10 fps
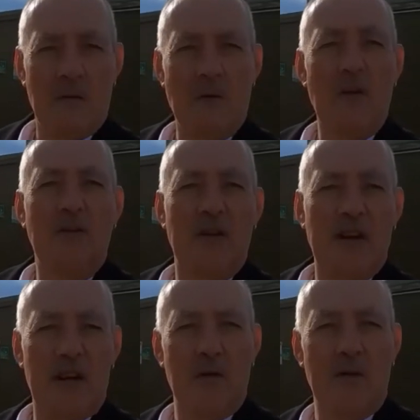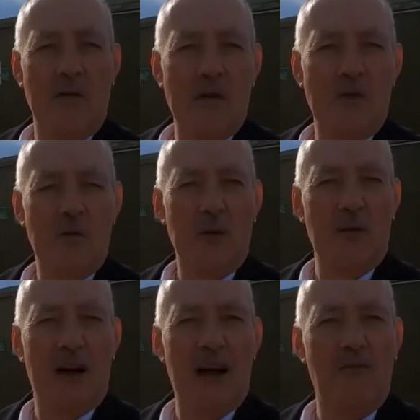When we got to here, we knew we
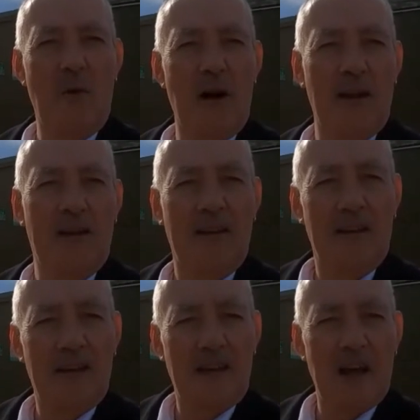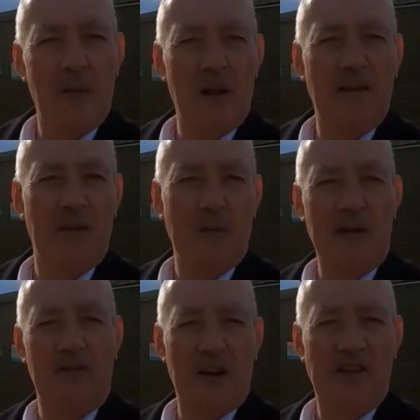were halfway, a place that
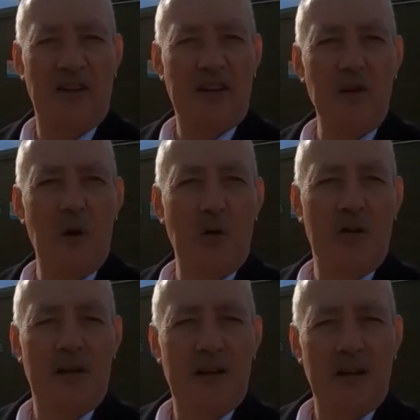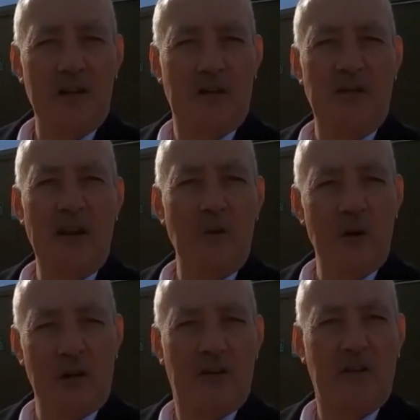we affectionately called the Stink
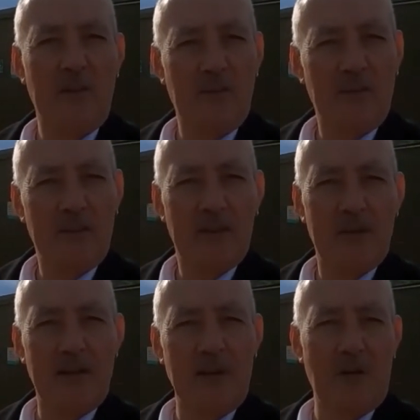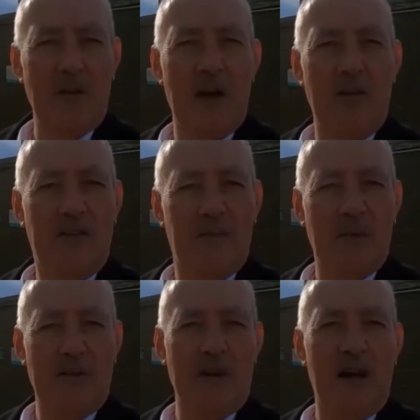Works. And although it's
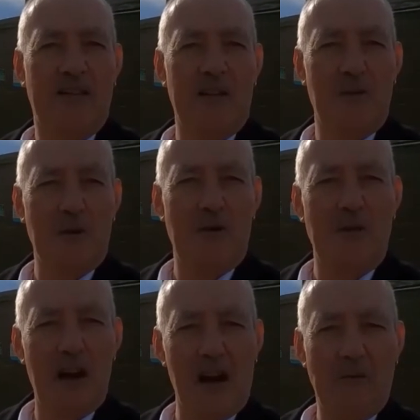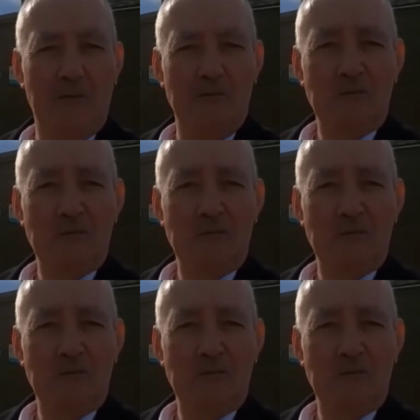been vastly improved now,